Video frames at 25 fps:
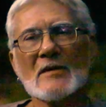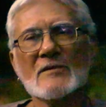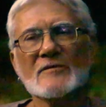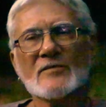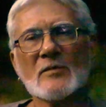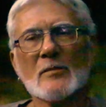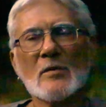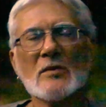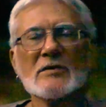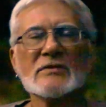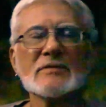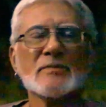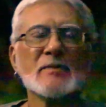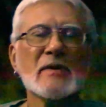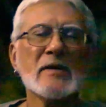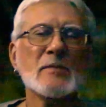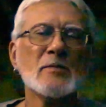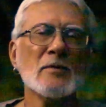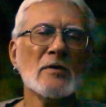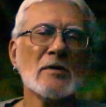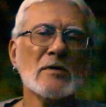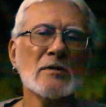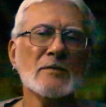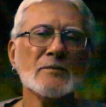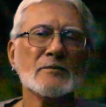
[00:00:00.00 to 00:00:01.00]
For most
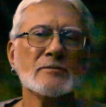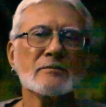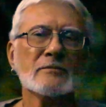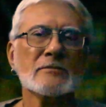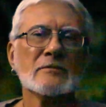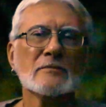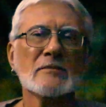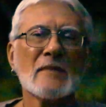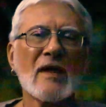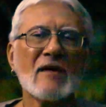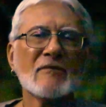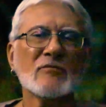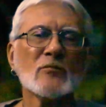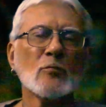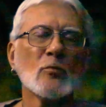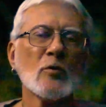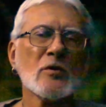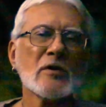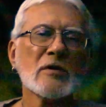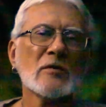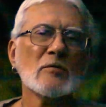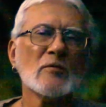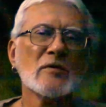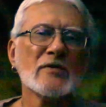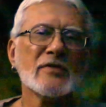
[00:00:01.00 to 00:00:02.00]
people, after
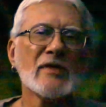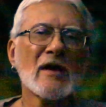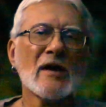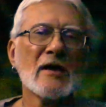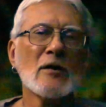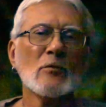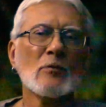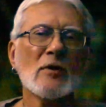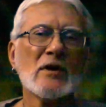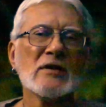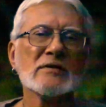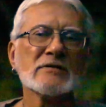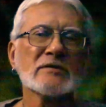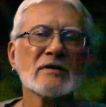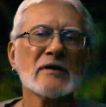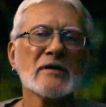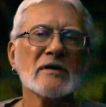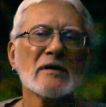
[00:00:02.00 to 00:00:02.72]
working with ayahuasca